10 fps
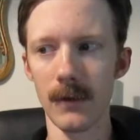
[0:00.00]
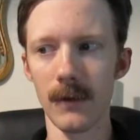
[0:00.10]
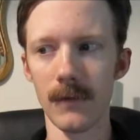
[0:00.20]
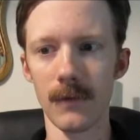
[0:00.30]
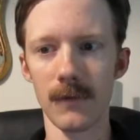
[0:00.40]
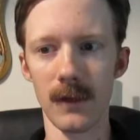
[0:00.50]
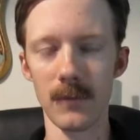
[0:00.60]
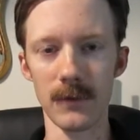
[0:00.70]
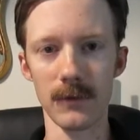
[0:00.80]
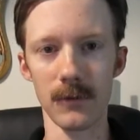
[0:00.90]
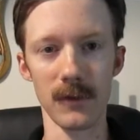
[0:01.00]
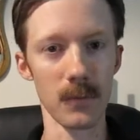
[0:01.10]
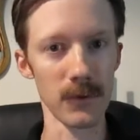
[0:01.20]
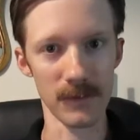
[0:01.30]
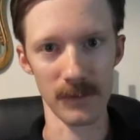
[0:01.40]
the same issues a
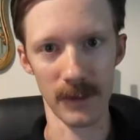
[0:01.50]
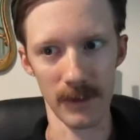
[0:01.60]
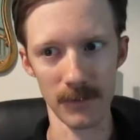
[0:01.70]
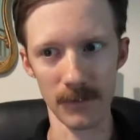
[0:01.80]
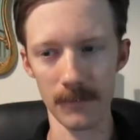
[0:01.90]
prison has.